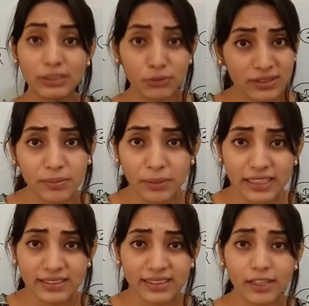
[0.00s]
use in
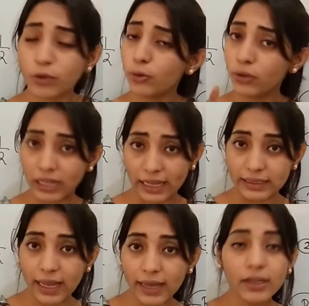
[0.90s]
BeCl2 like
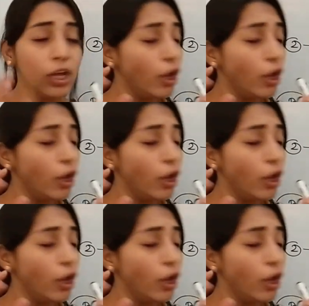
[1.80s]
that,